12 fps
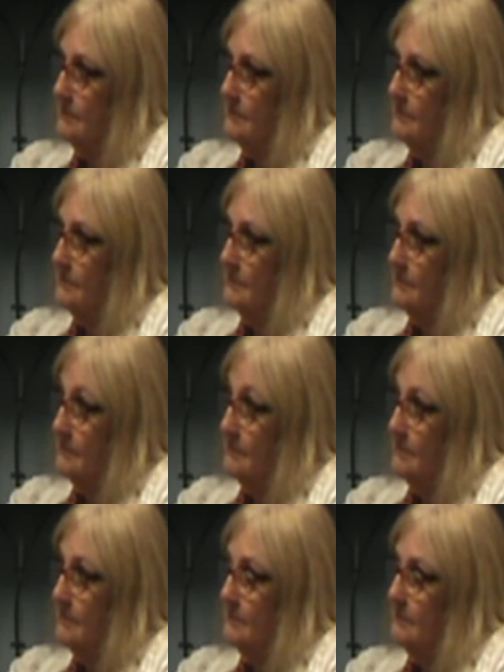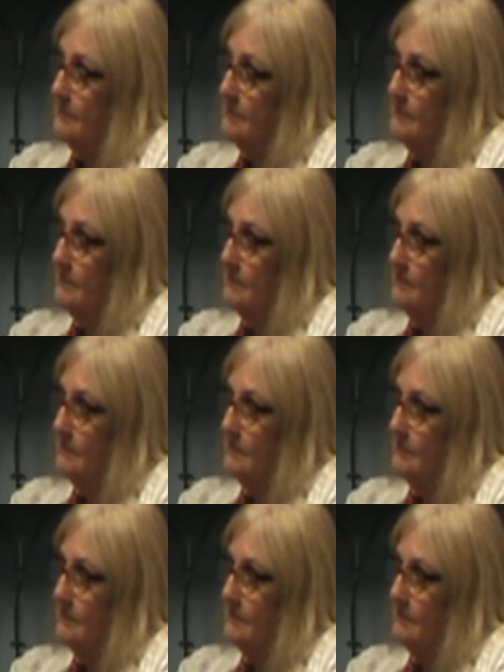
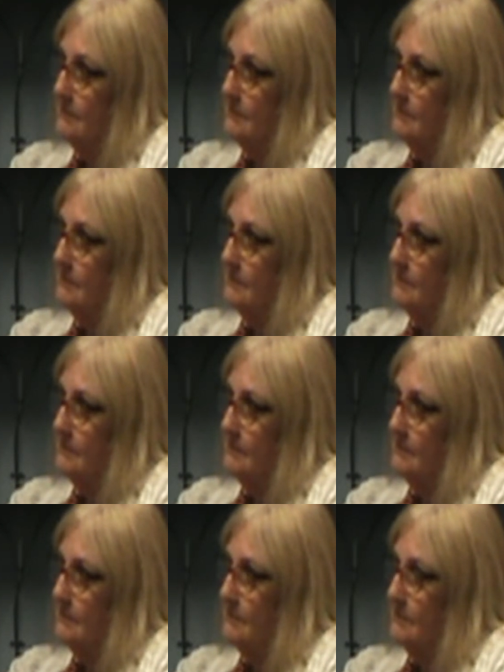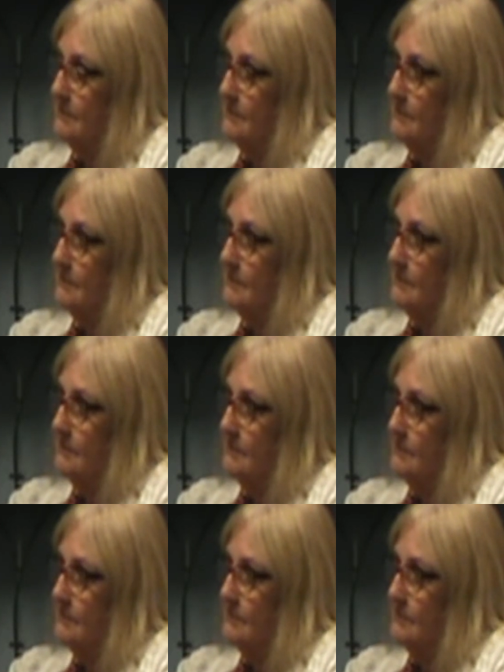
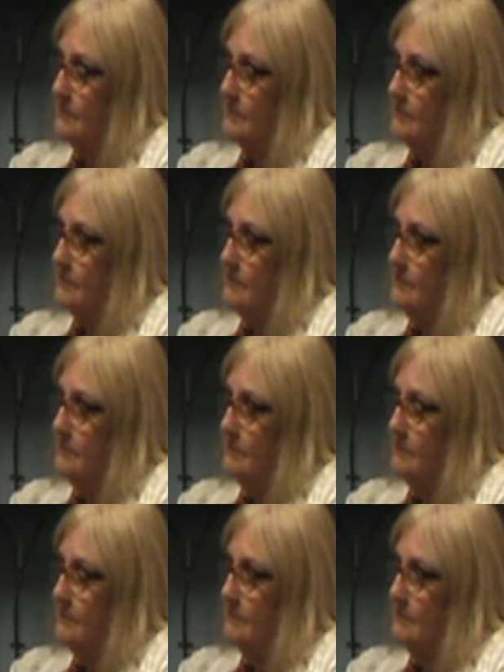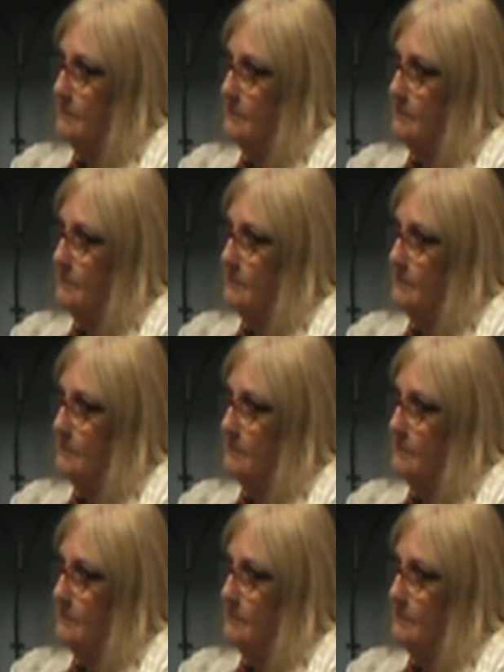The person shown says nothing.